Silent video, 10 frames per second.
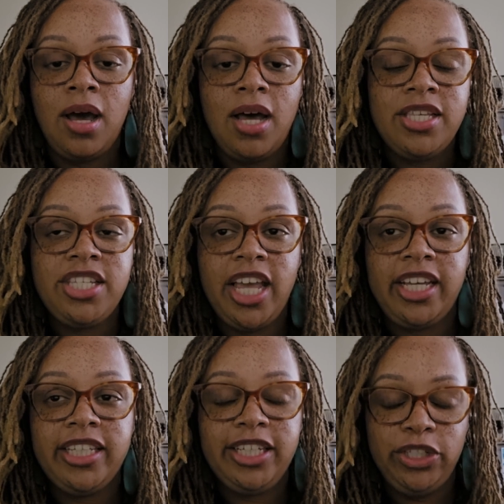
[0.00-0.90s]

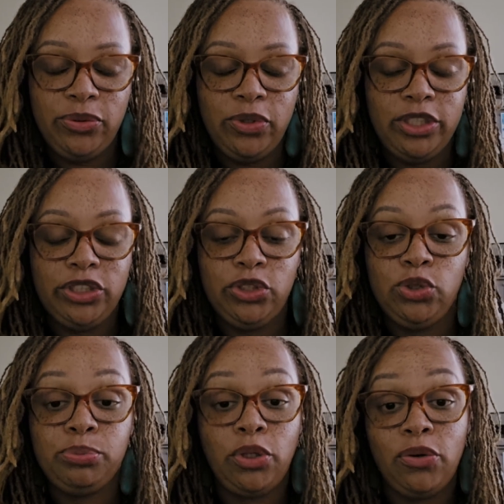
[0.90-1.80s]
Secondly, you want
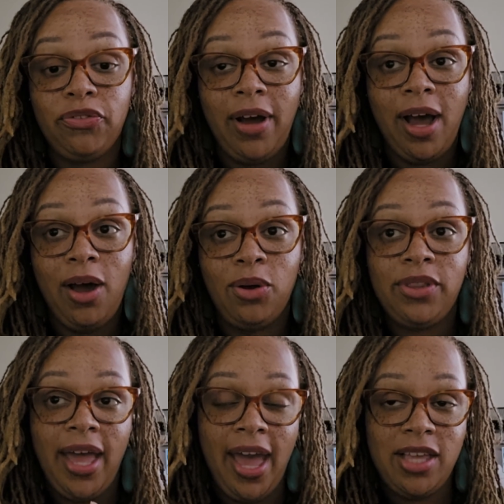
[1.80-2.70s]
to profile
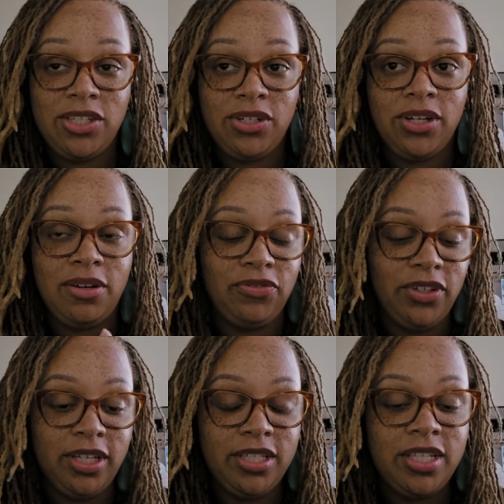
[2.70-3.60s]
the hazard
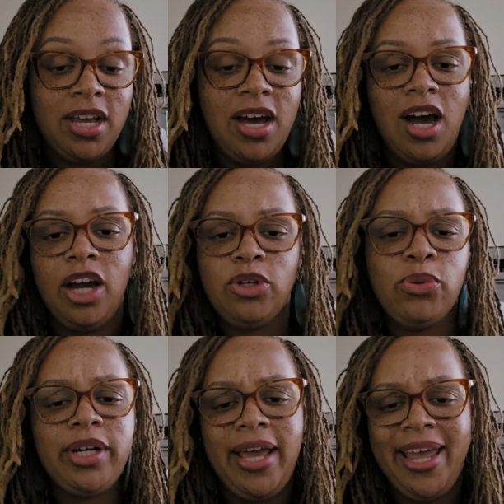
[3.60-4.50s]
events. You
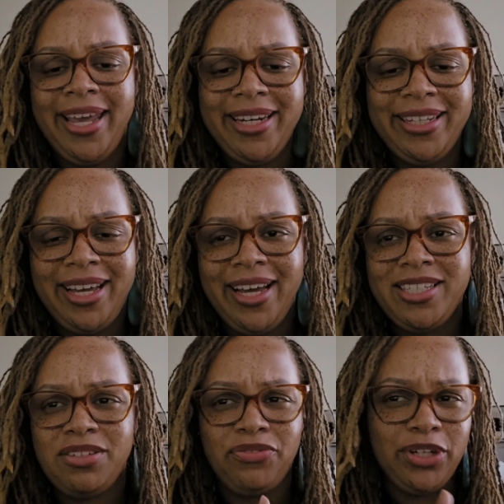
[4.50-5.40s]
want to
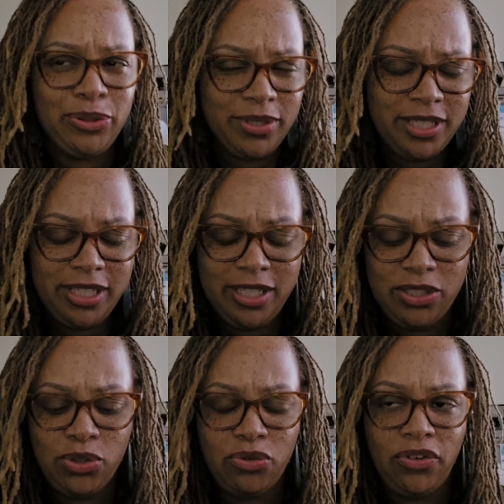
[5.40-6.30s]
analyze the frequency,
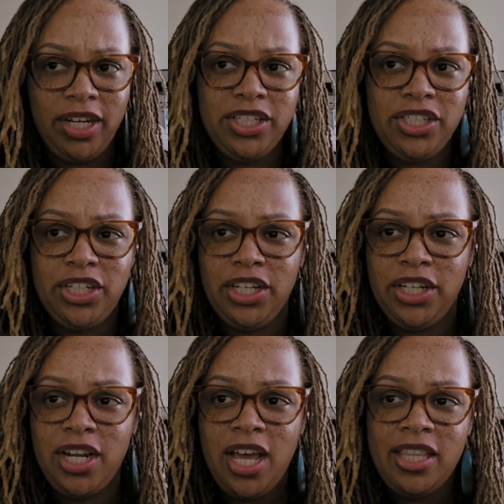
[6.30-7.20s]
the
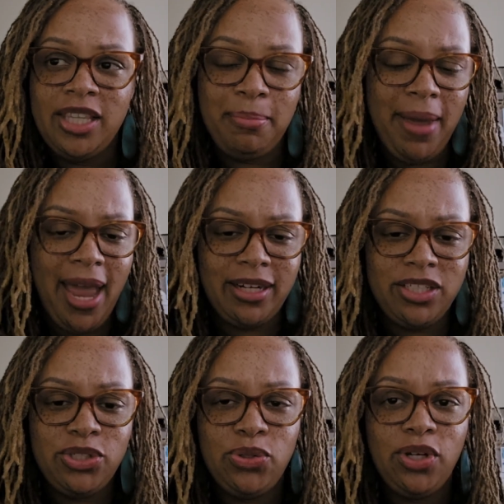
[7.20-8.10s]
duration, the
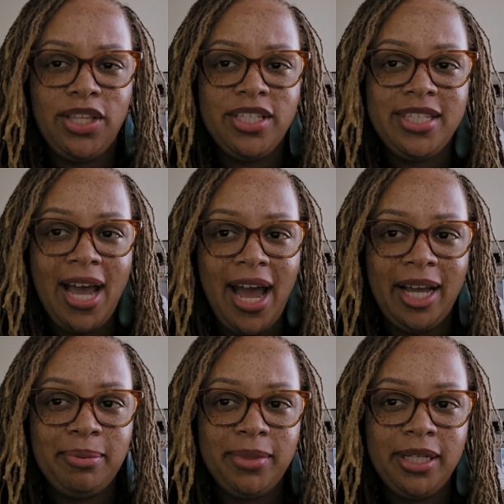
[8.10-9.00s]
magnitude, and the
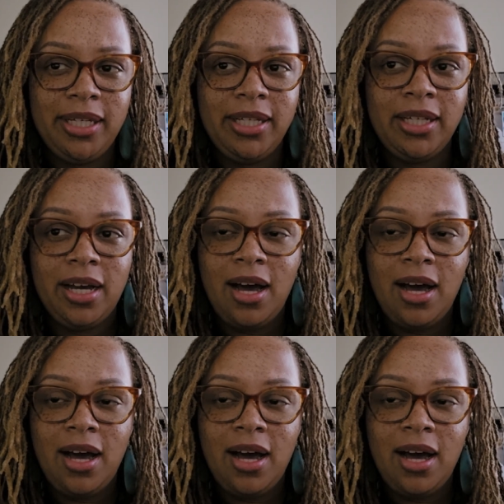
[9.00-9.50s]
timing.